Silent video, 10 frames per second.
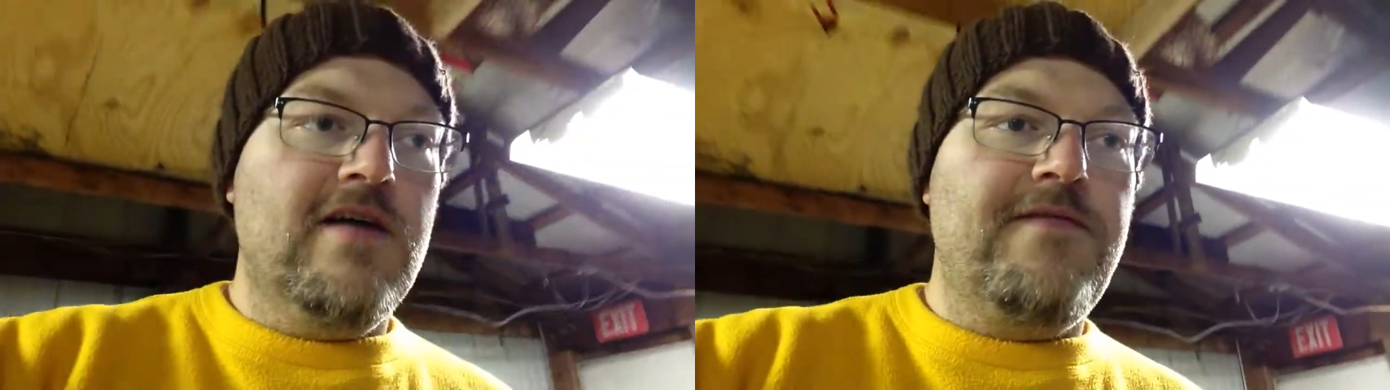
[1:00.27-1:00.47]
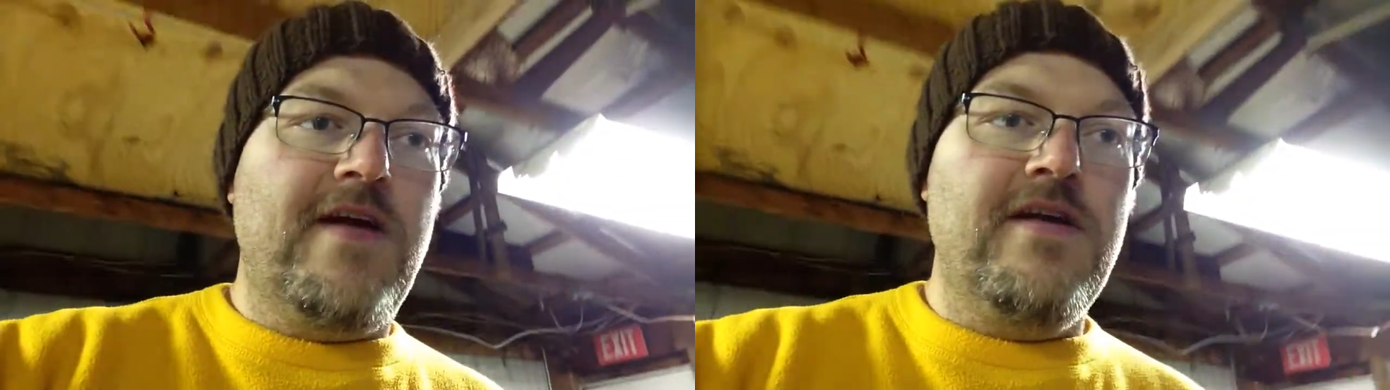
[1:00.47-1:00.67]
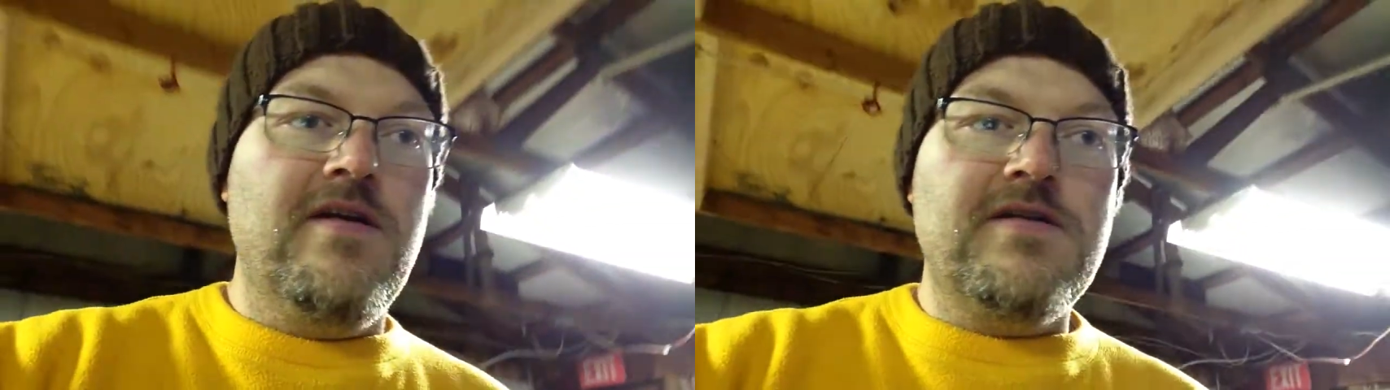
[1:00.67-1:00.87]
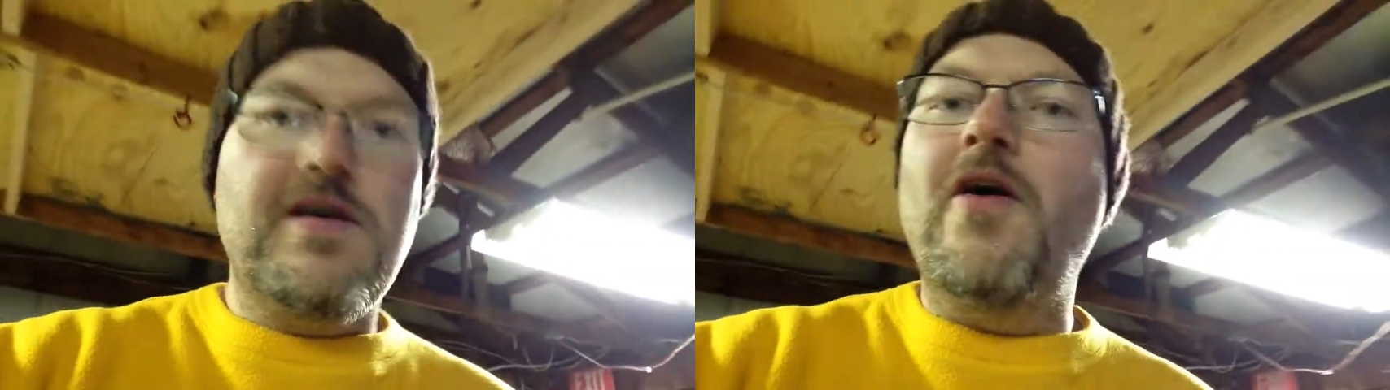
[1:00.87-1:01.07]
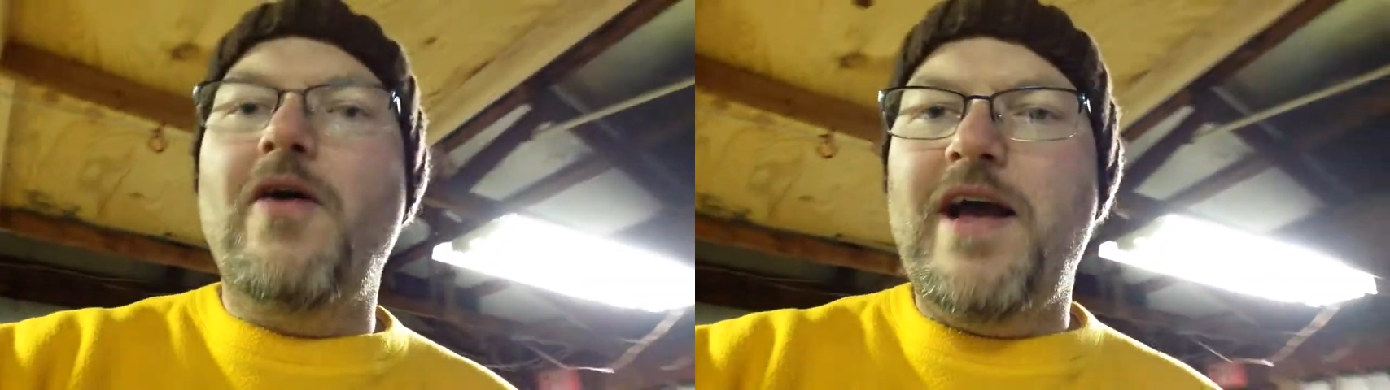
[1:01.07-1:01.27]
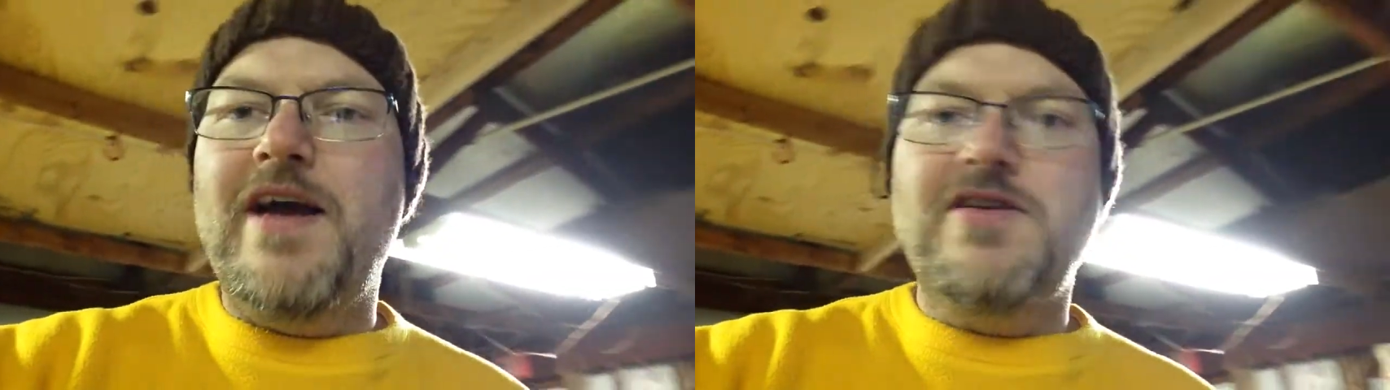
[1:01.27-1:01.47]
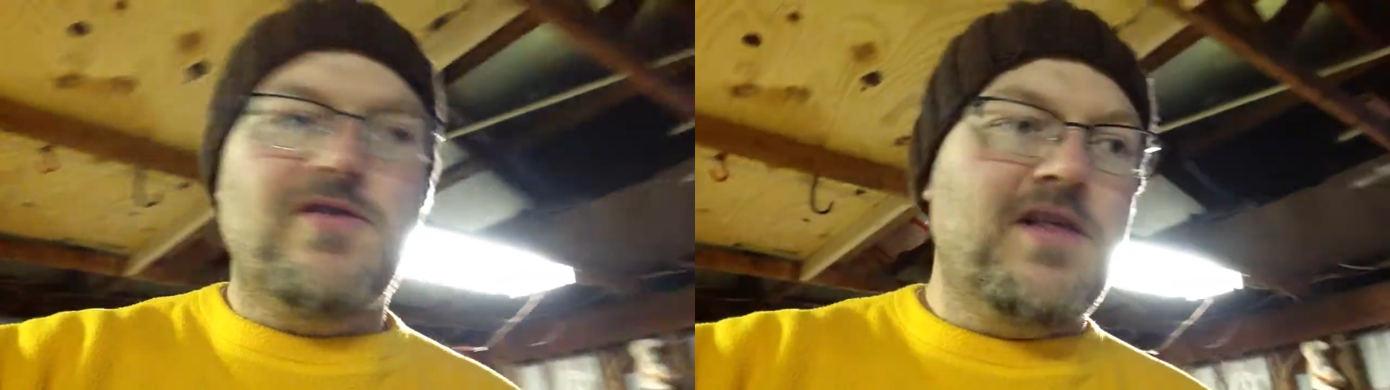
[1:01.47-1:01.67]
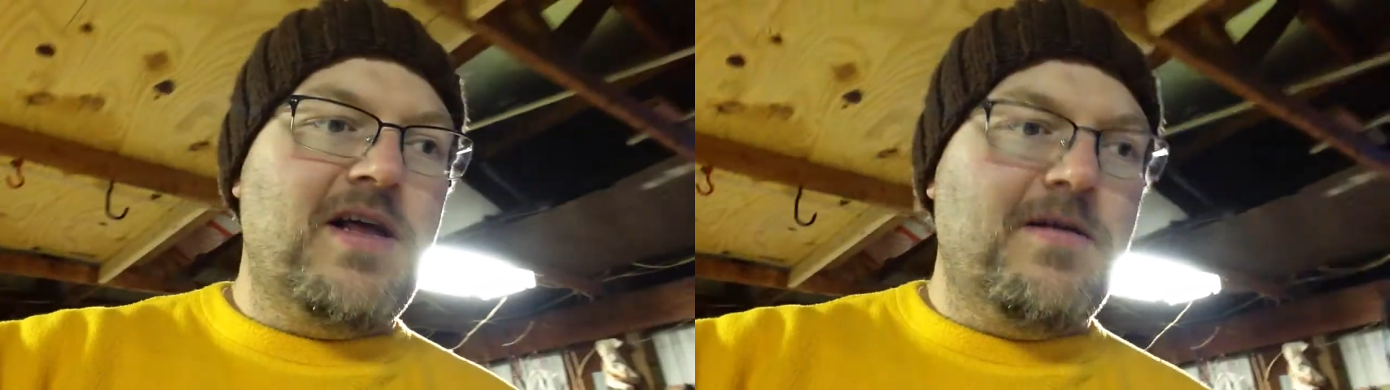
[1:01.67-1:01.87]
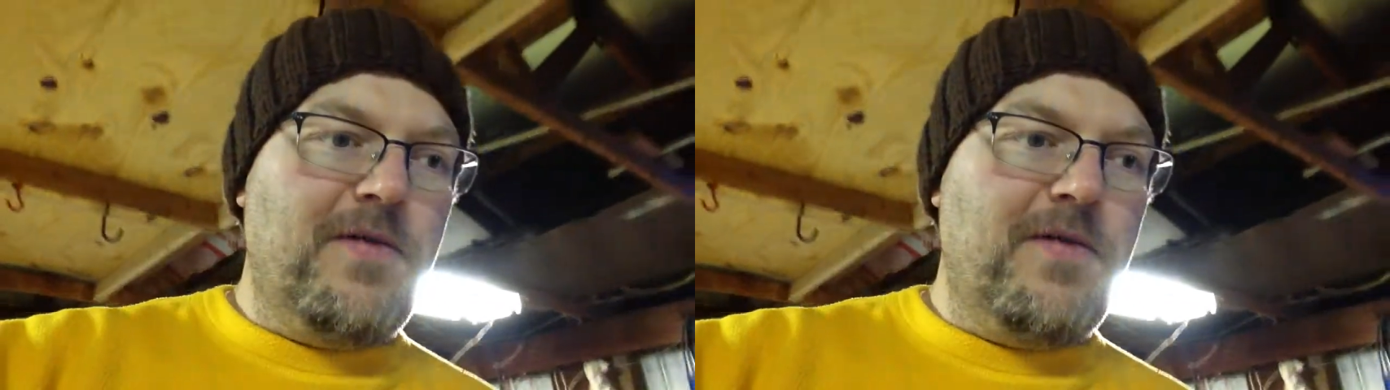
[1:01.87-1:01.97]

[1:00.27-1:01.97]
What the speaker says: fenders. Oh yeah, I showed that in a